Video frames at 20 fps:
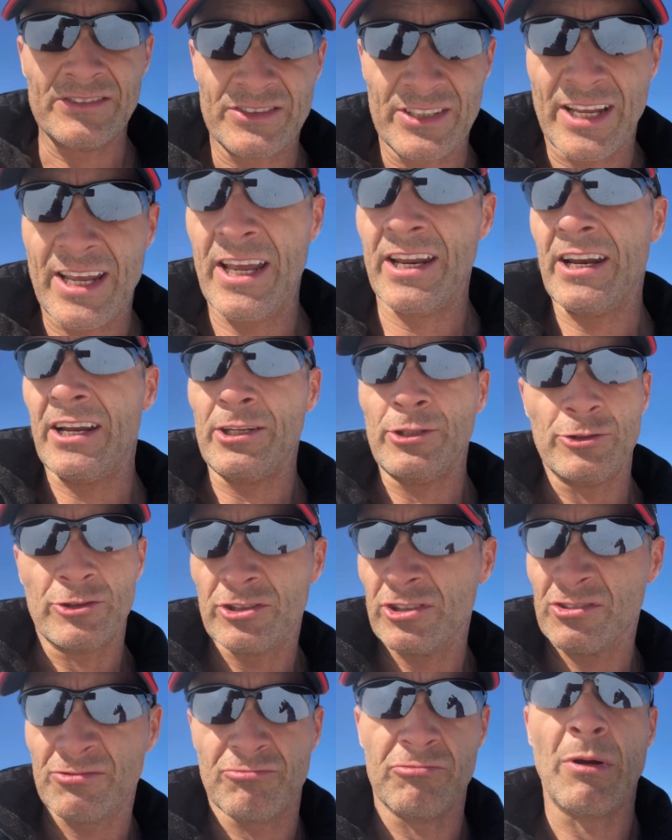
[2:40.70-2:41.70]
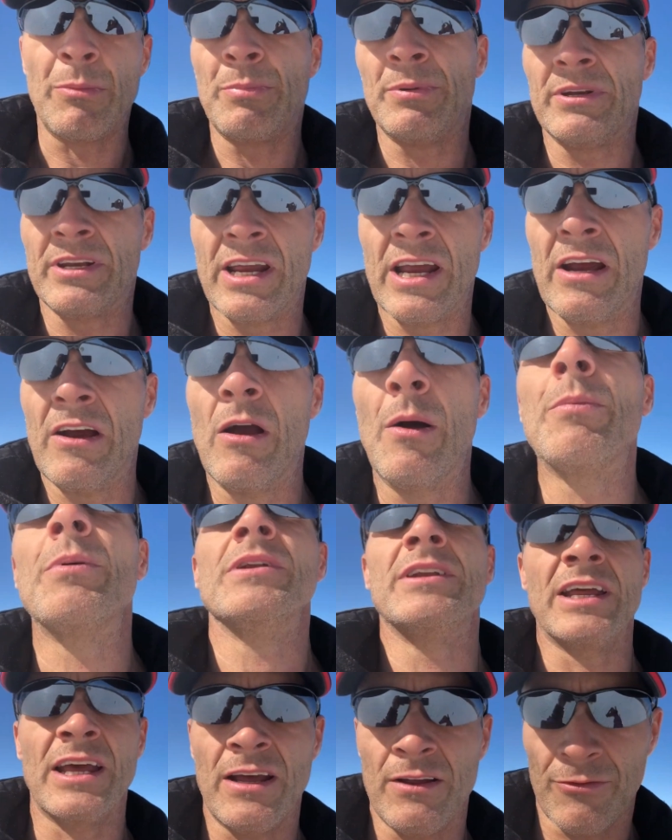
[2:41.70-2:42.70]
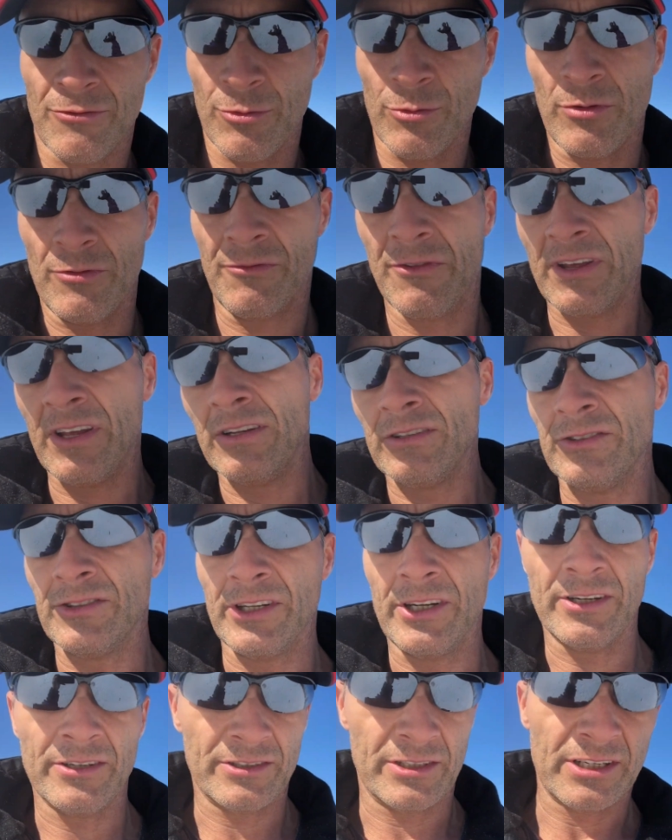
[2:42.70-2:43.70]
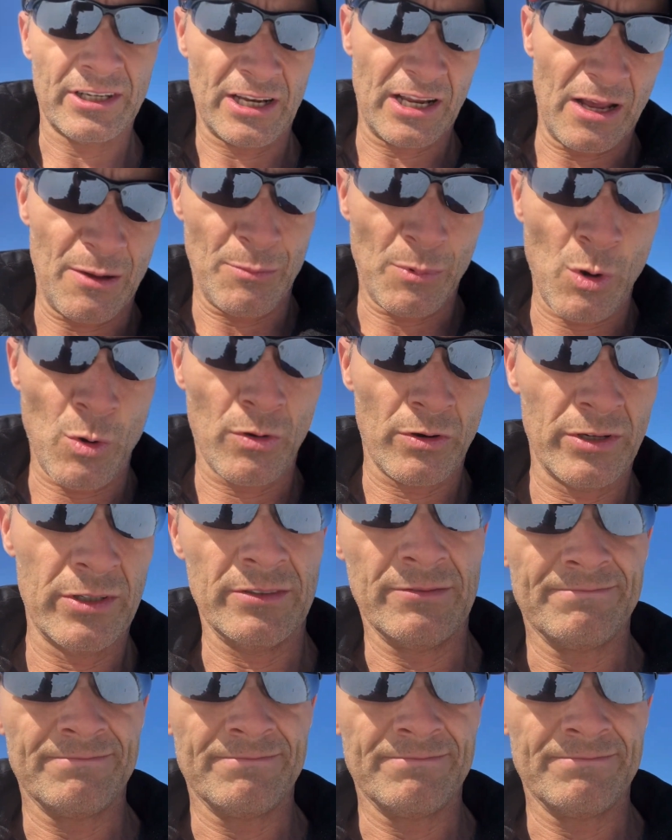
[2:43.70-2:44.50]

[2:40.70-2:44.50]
a kid, I used to just rip and tear up and down through the fields here until I got bored.